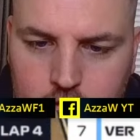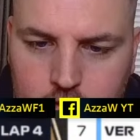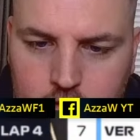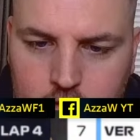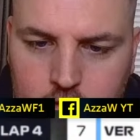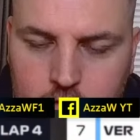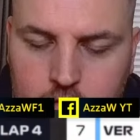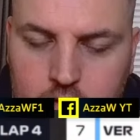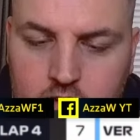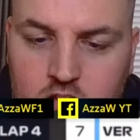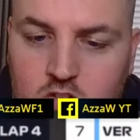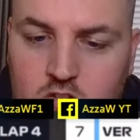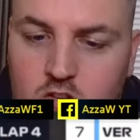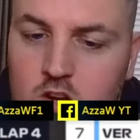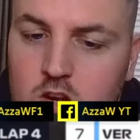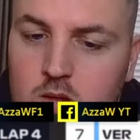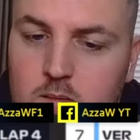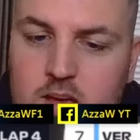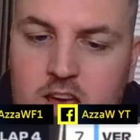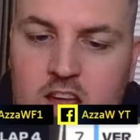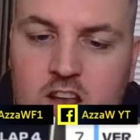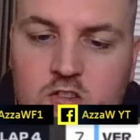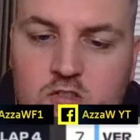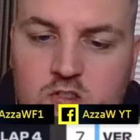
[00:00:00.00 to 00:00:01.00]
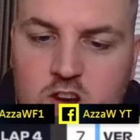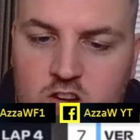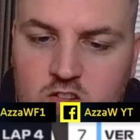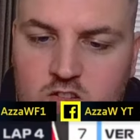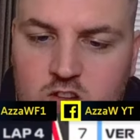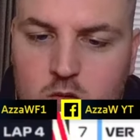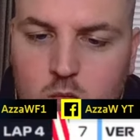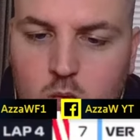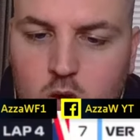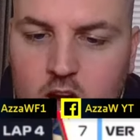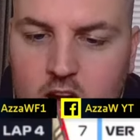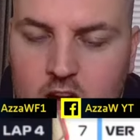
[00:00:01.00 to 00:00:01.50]
And this is going to be
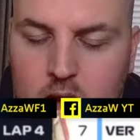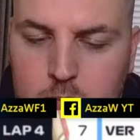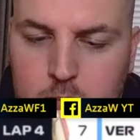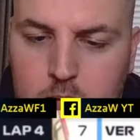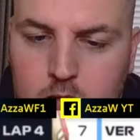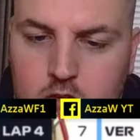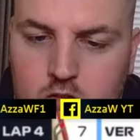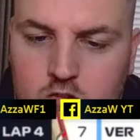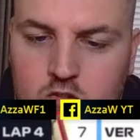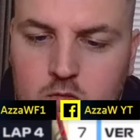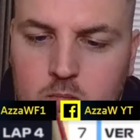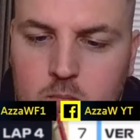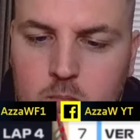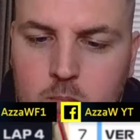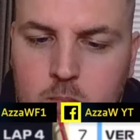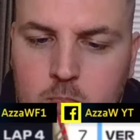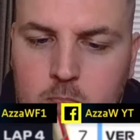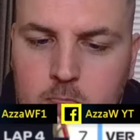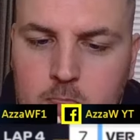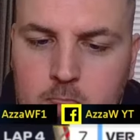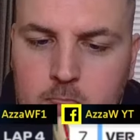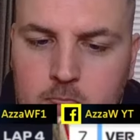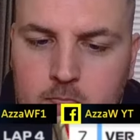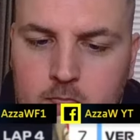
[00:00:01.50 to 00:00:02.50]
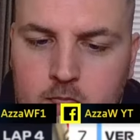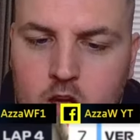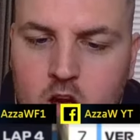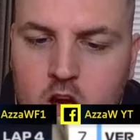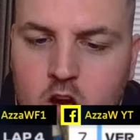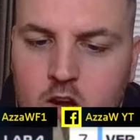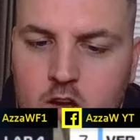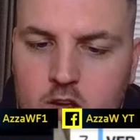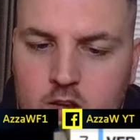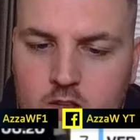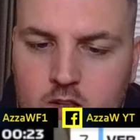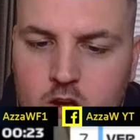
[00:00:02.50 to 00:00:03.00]
interesting what happens.
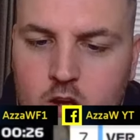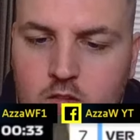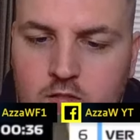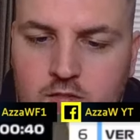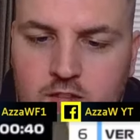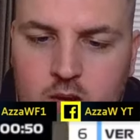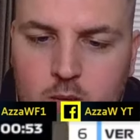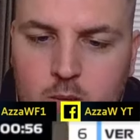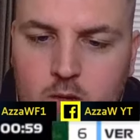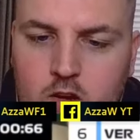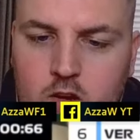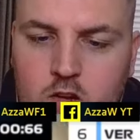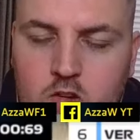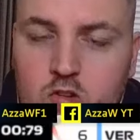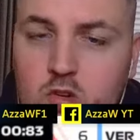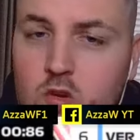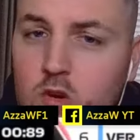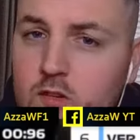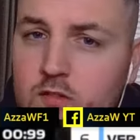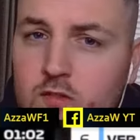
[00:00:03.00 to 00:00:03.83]
I don't think we're going to score